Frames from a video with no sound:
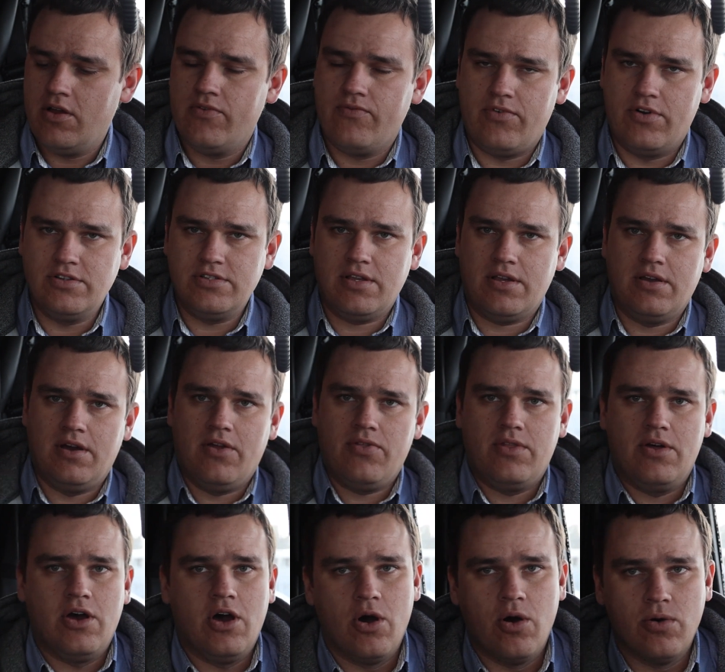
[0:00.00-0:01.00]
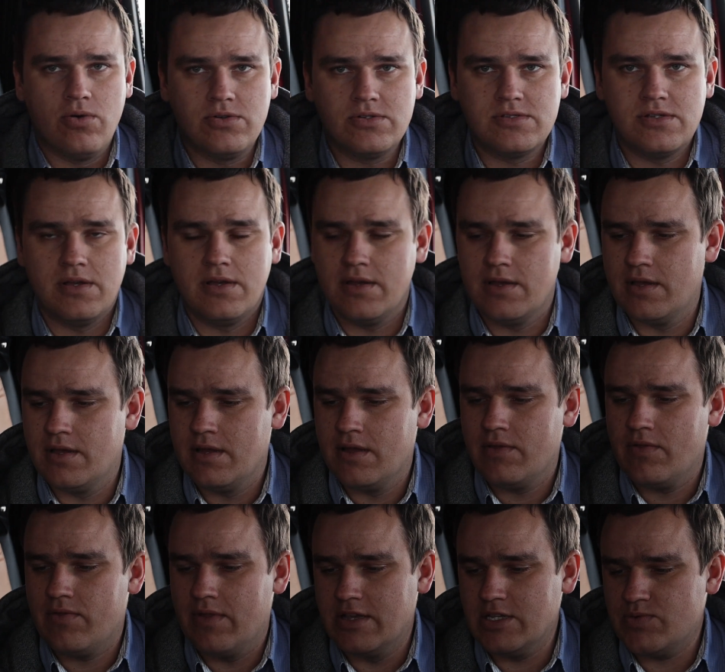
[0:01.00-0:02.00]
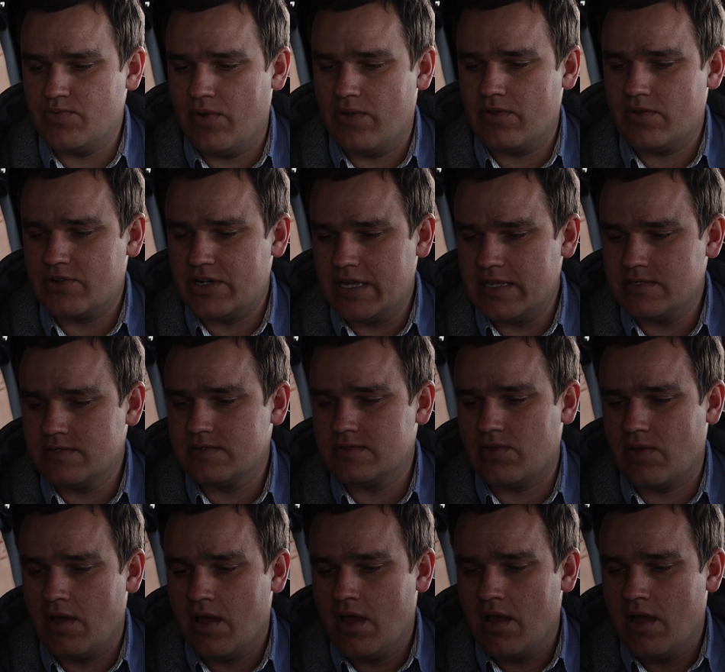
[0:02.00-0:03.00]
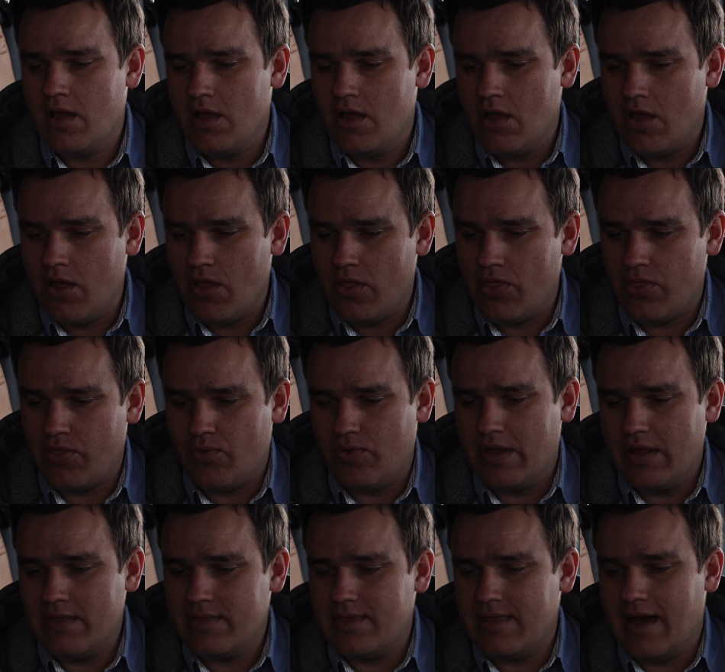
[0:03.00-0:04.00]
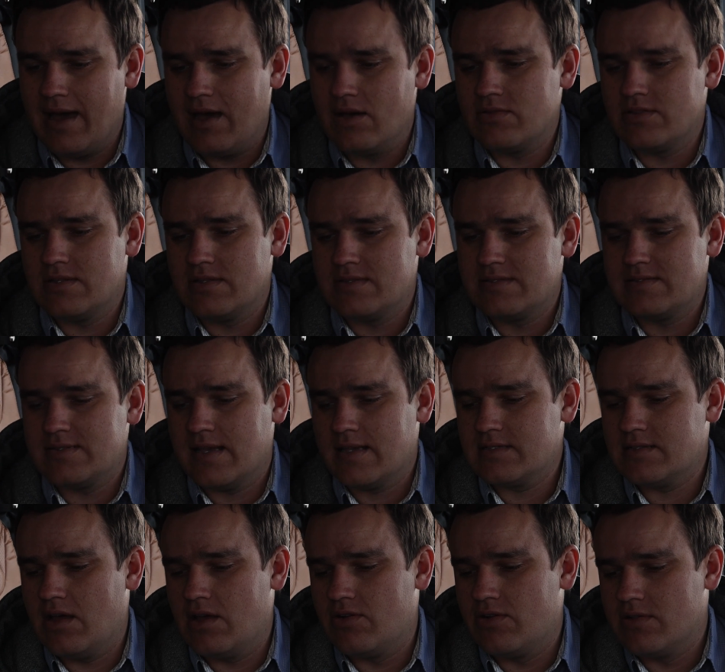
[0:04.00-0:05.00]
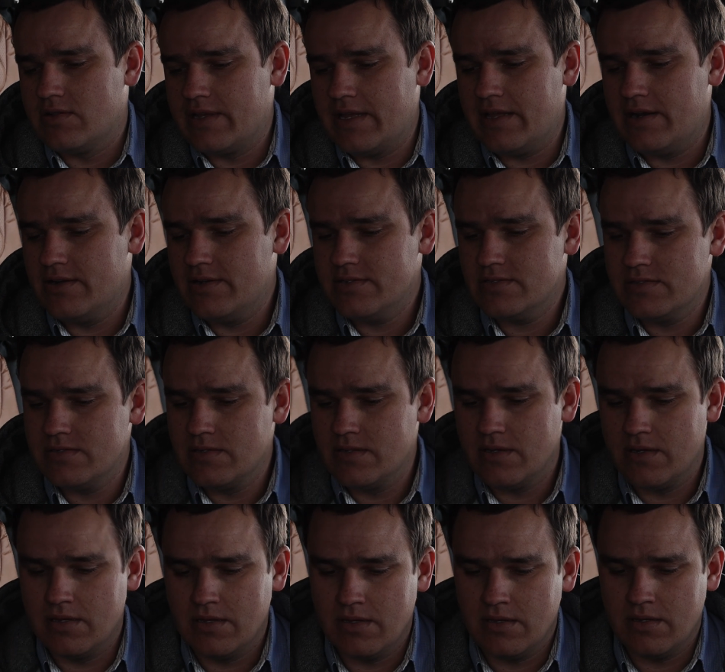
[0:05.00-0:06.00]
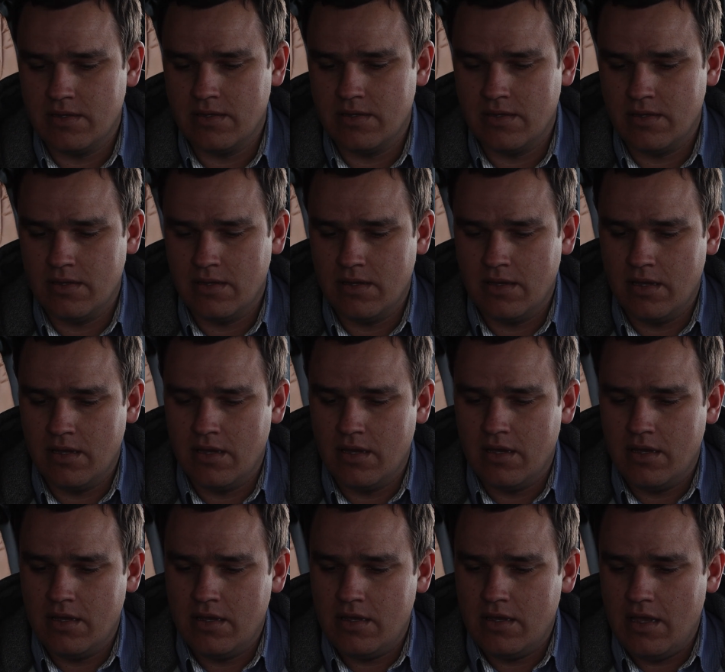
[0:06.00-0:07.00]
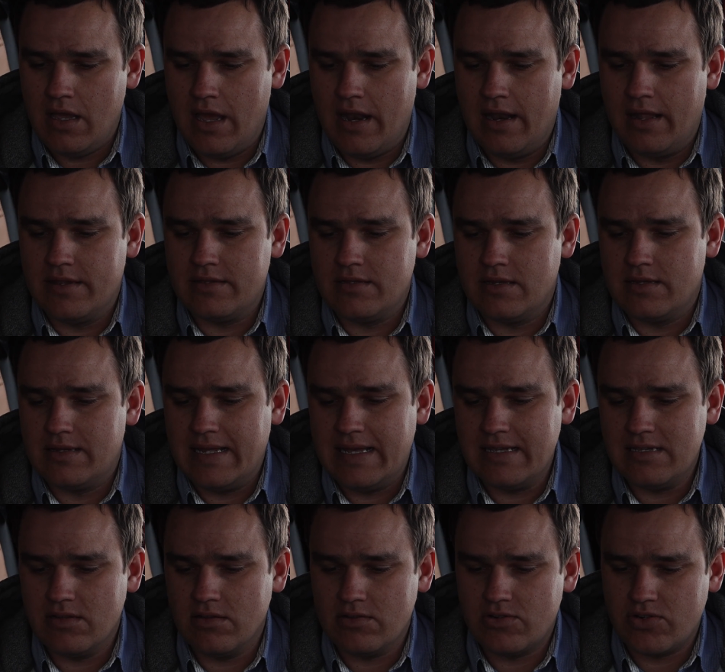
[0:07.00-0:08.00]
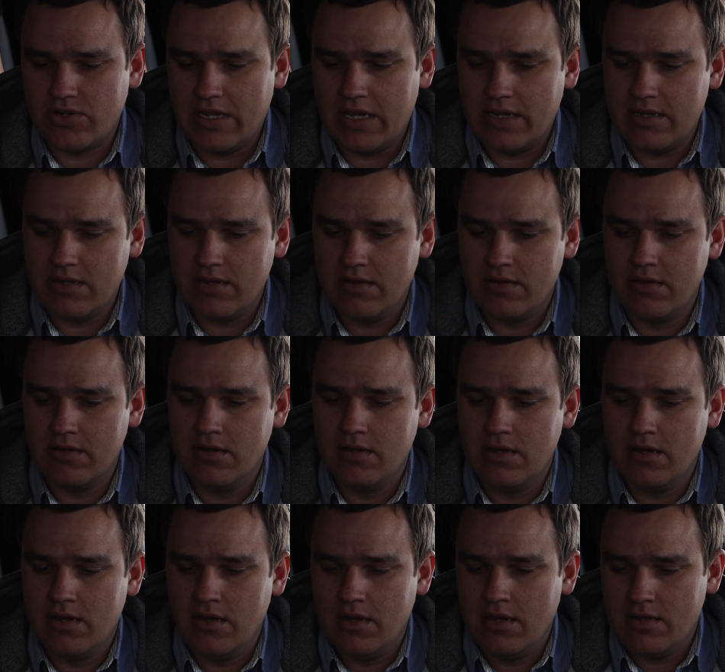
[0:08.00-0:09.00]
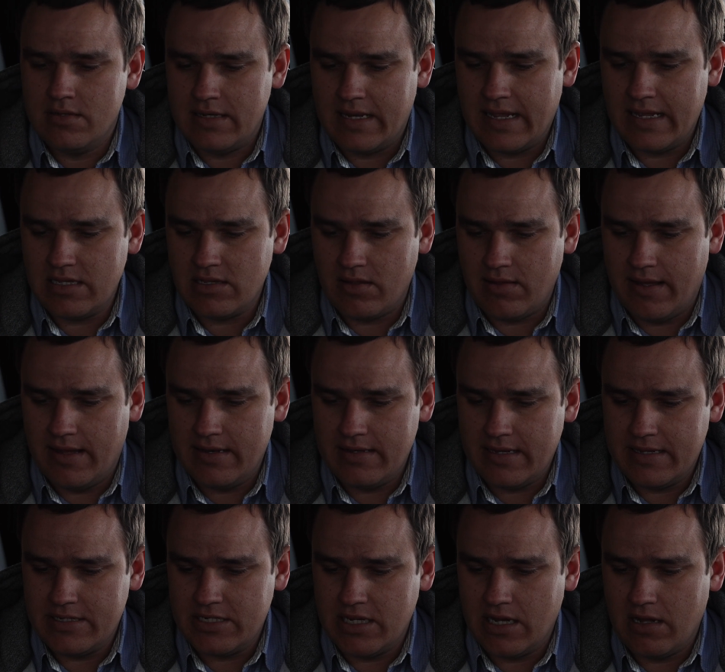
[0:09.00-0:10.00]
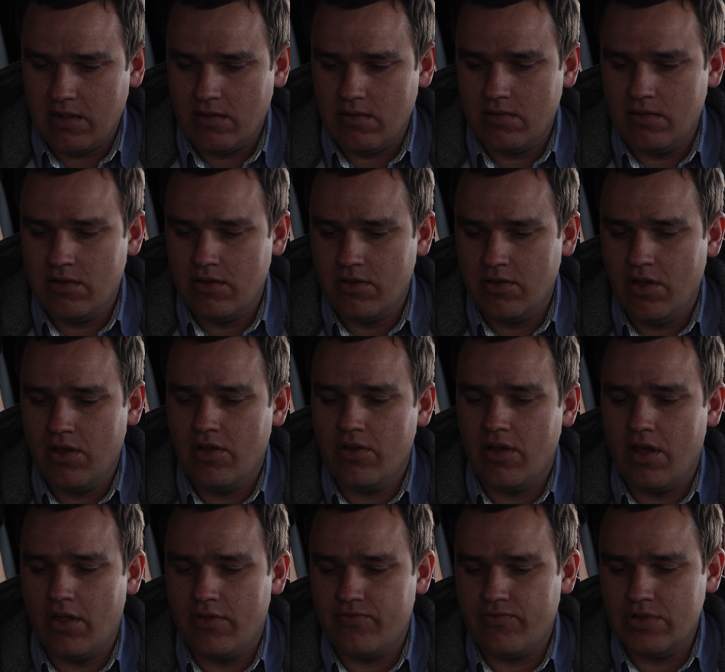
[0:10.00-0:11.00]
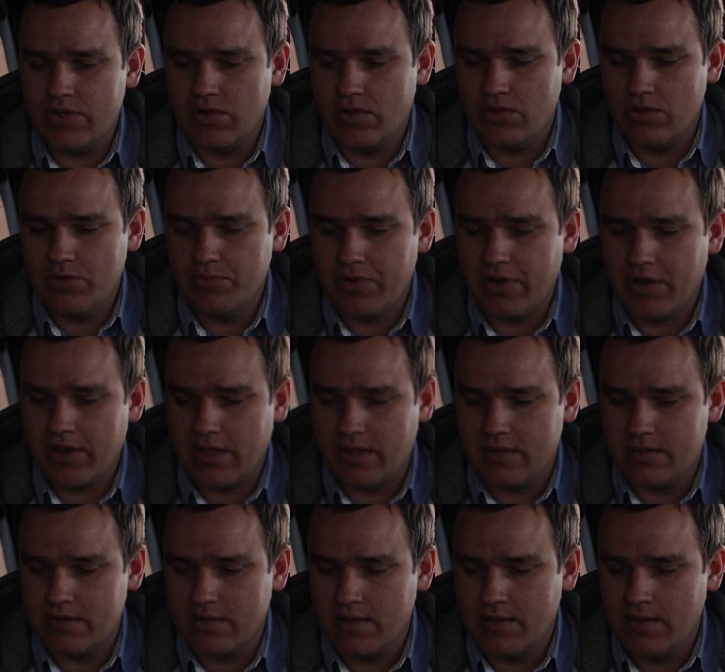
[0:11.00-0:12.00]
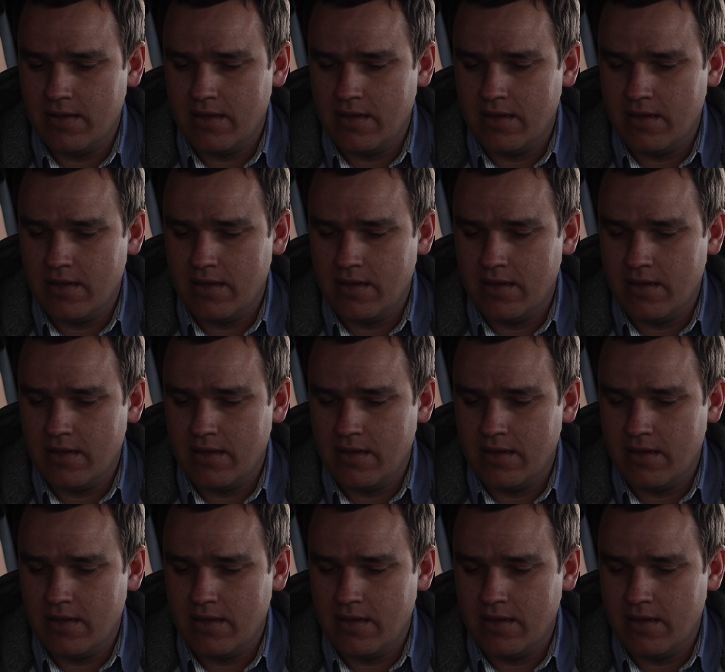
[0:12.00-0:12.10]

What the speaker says: First I got the hose. This one treats 3,600 liters. And it's a diesel treat, diesel antigel, and fuel lubricant.